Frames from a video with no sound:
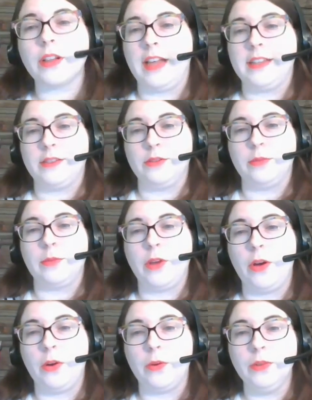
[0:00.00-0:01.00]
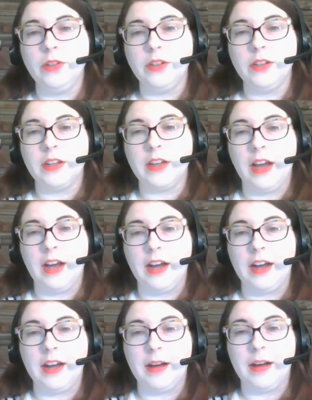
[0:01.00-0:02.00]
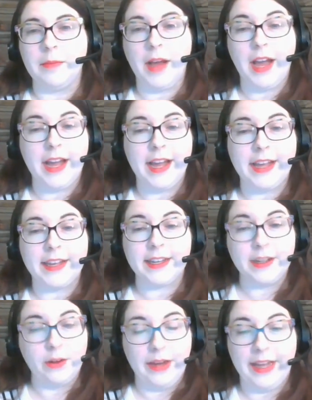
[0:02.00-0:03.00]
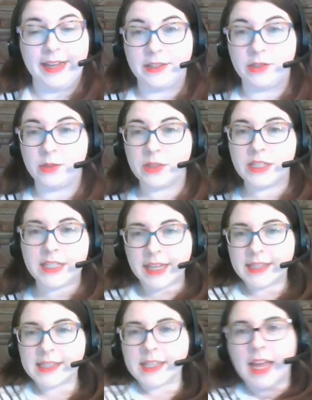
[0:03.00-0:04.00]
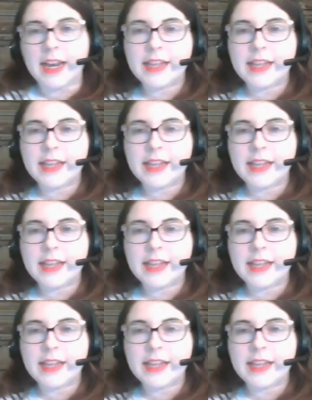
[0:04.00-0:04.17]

Classroom code. I can go ahead and do the dance again.